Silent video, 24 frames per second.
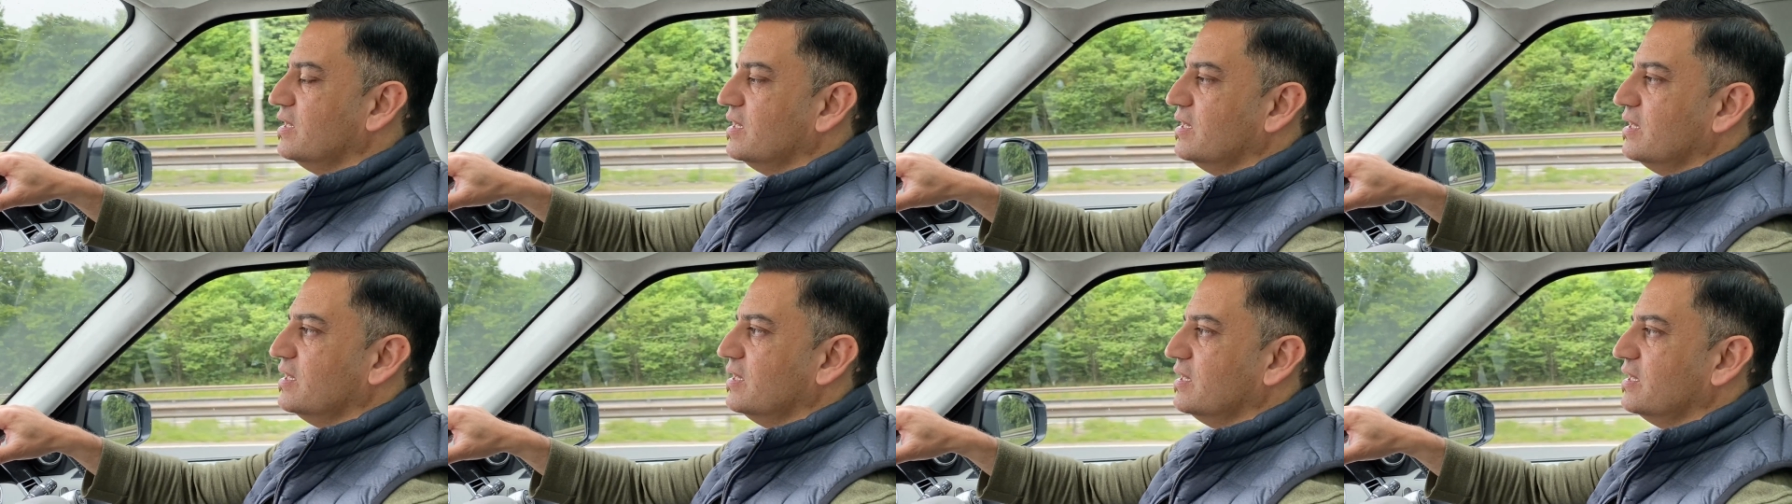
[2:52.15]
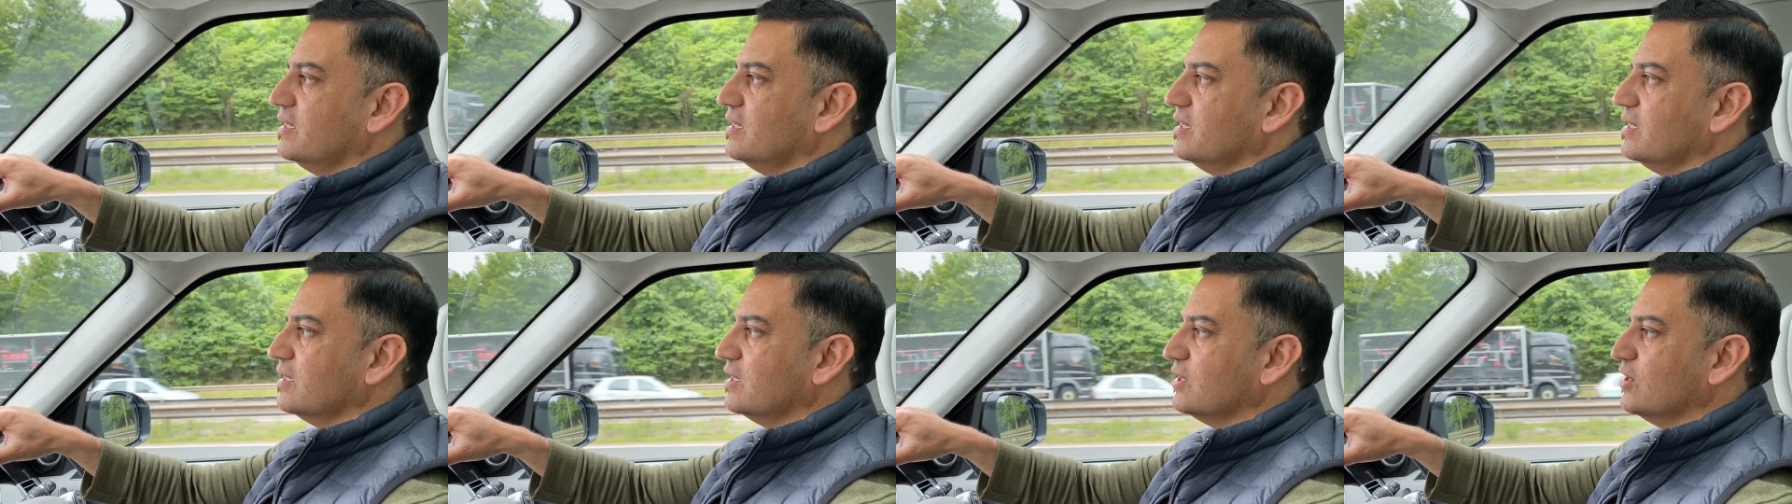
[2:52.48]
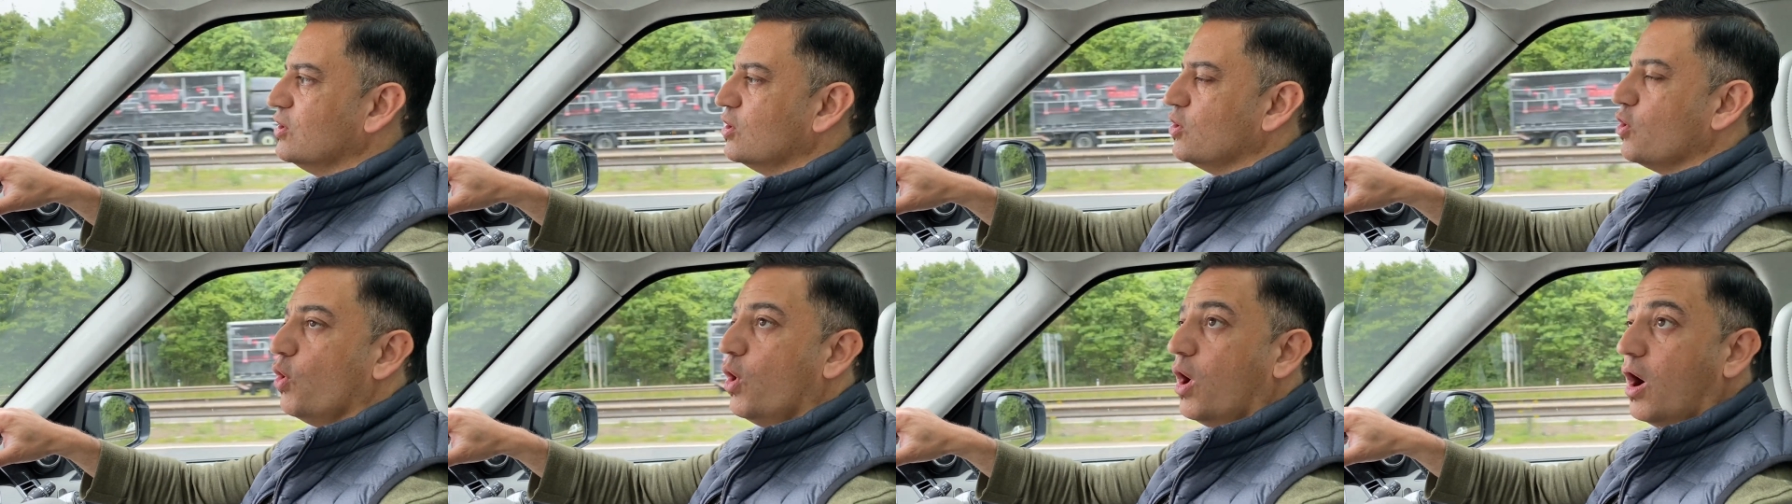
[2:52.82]
uh,
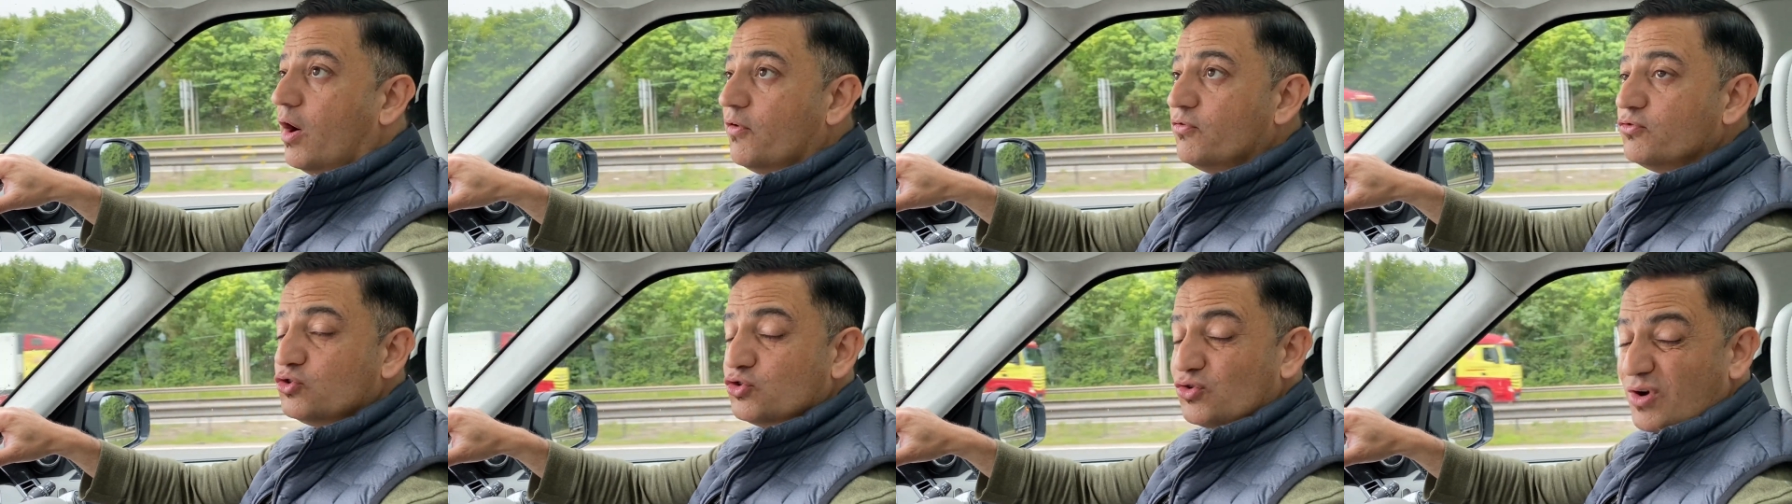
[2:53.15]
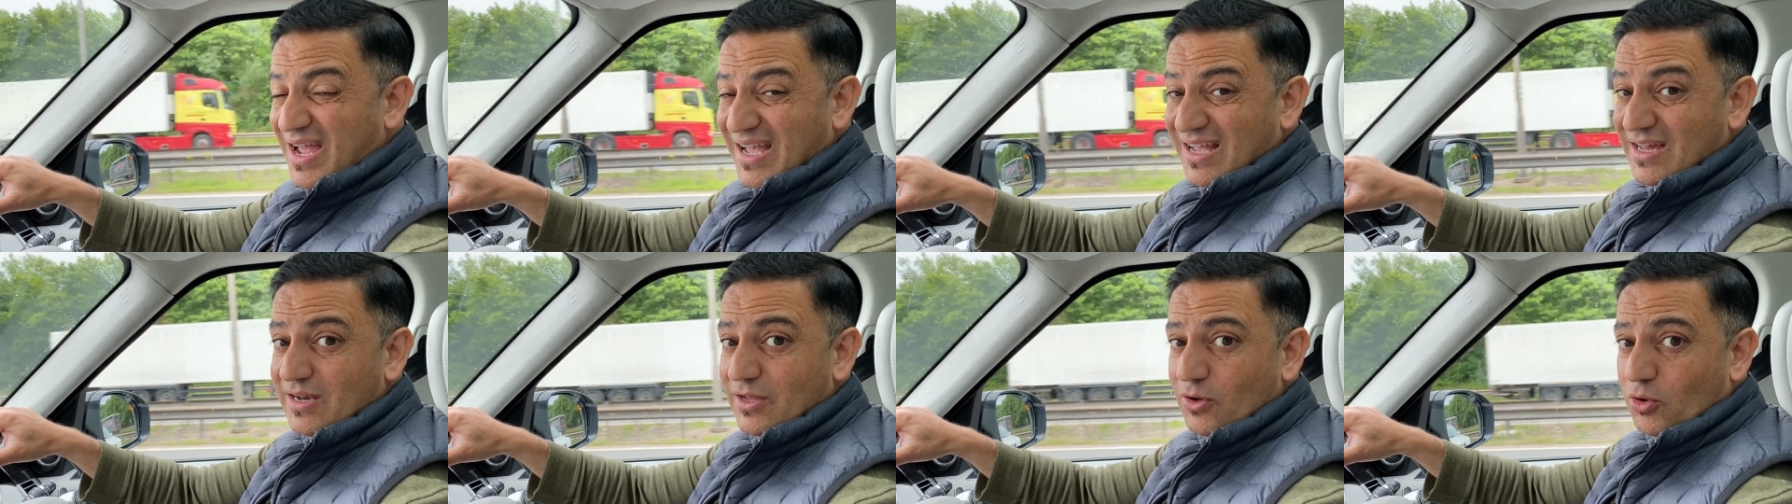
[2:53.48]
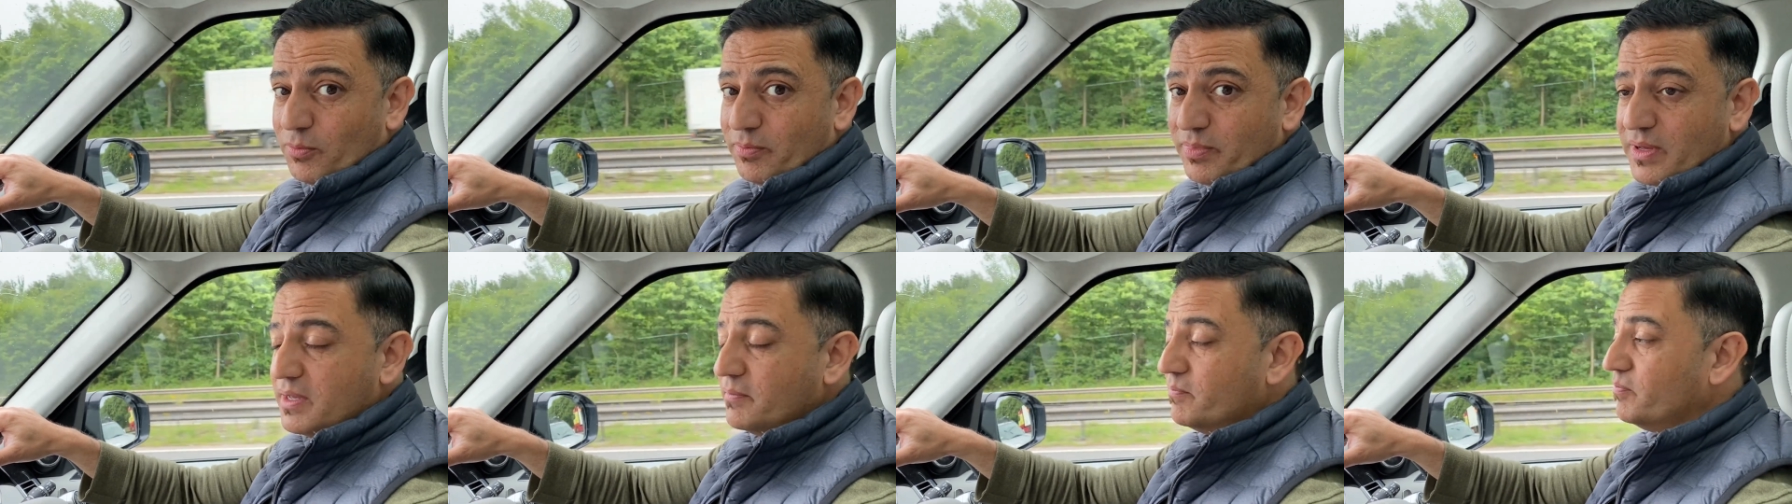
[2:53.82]
going to go off track a
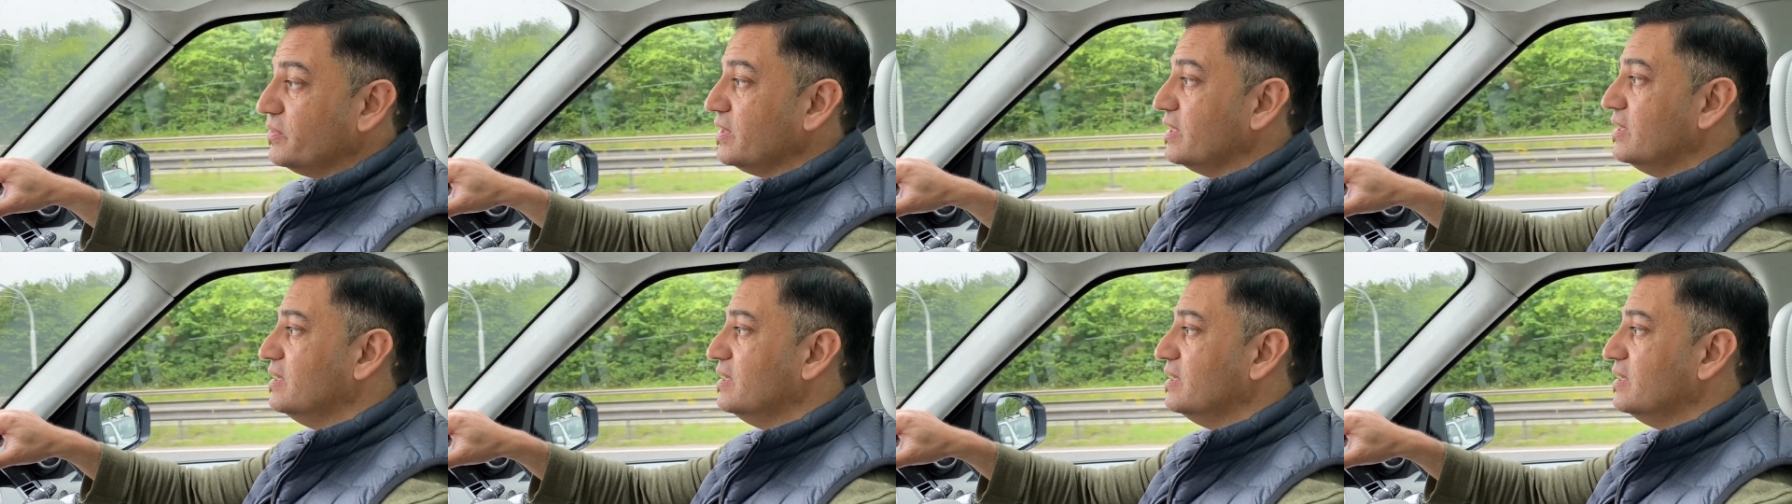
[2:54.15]
little bit,